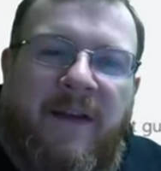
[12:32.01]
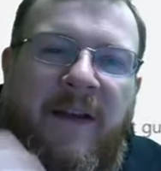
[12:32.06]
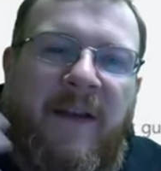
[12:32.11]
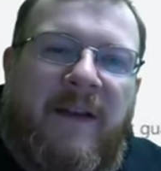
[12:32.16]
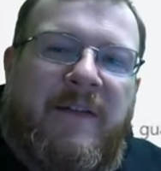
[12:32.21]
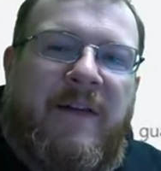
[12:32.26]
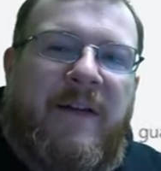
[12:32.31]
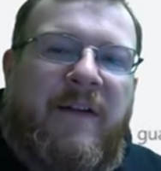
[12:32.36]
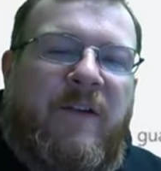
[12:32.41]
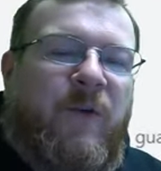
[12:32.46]

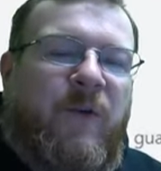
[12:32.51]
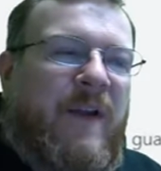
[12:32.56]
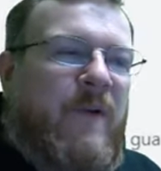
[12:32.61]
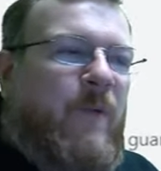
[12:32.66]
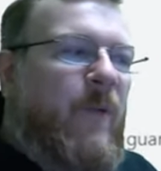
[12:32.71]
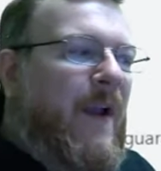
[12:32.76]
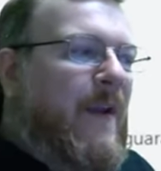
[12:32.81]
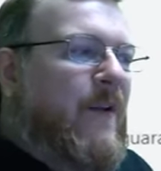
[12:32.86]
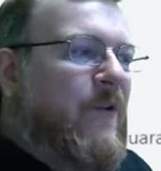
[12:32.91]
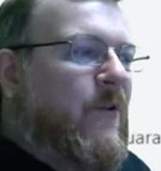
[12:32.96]
It's not a great
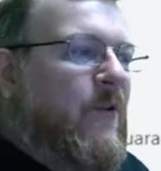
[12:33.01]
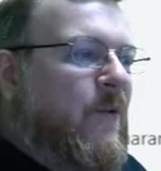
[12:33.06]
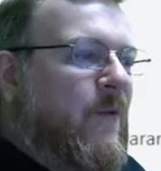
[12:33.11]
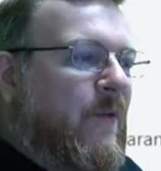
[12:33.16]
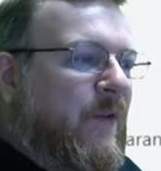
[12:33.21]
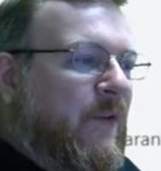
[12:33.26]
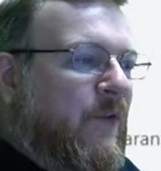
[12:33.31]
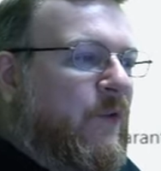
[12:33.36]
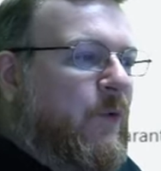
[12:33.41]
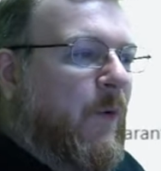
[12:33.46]
way to
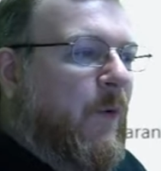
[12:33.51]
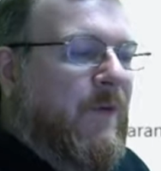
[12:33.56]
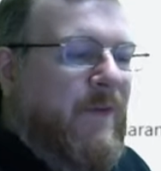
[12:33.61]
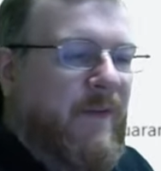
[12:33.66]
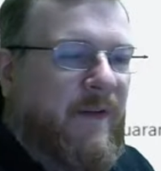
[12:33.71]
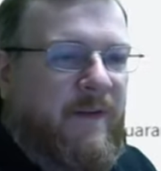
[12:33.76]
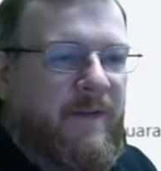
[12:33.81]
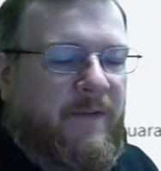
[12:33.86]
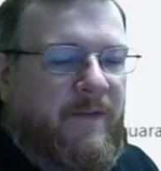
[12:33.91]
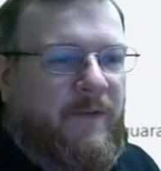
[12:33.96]
just source
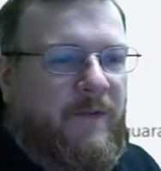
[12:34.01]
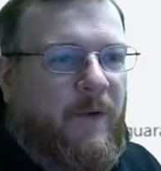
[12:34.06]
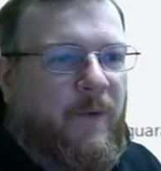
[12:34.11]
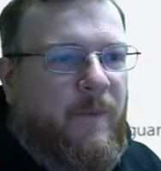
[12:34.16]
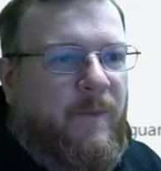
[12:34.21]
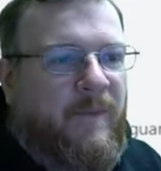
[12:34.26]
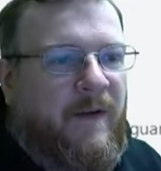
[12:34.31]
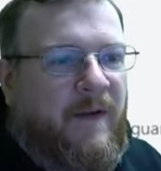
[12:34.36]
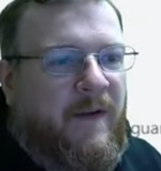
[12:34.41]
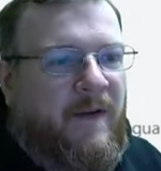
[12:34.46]
things. So
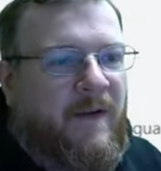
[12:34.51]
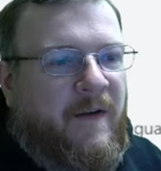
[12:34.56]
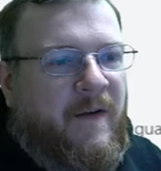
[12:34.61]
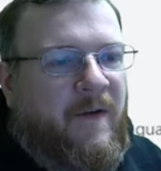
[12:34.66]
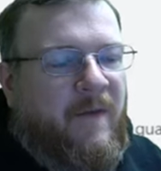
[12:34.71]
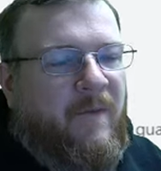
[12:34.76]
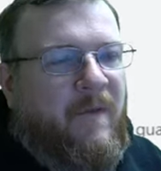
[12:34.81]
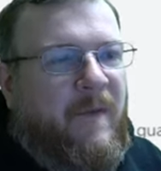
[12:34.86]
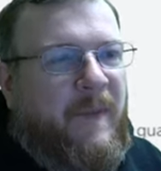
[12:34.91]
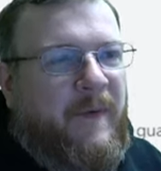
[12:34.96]

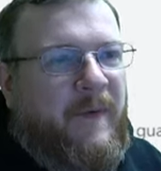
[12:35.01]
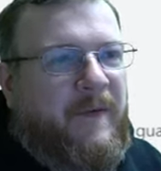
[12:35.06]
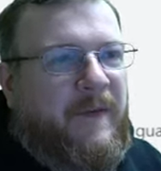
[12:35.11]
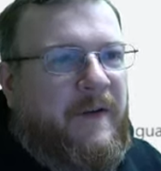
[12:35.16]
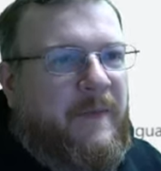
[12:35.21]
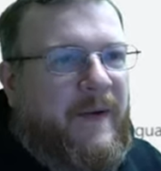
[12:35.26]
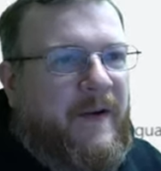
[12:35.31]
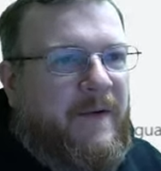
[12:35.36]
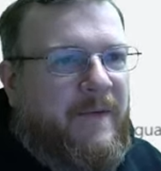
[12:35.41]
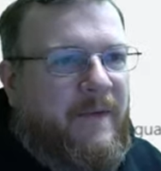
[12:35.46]
when people are thinking
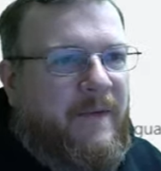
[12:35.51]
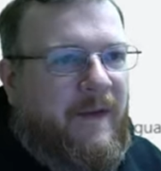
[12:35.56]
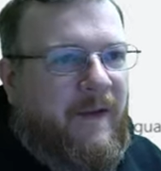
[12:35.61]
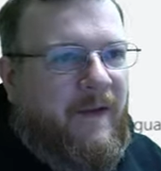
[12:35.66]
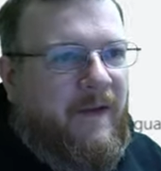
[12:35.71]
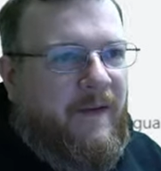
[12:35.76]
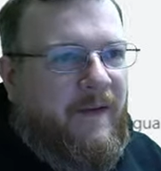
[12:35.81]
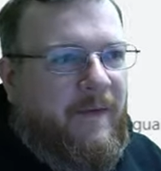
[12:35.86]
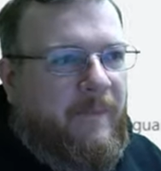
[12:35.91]
about like,